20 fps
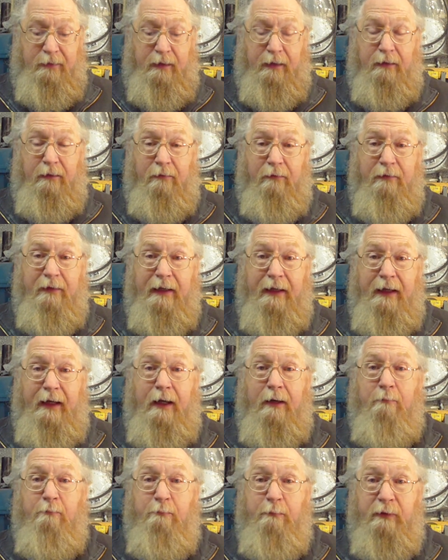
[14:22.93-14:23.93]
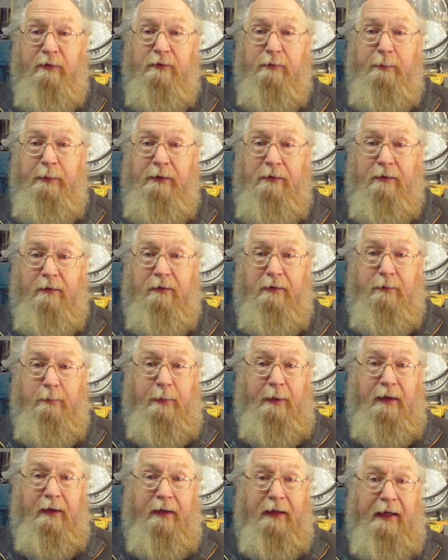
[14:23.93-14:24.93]
and long hair must be tied
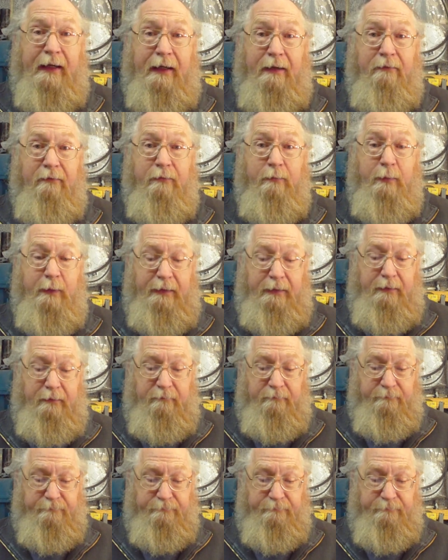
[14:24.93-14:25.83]
back out the way.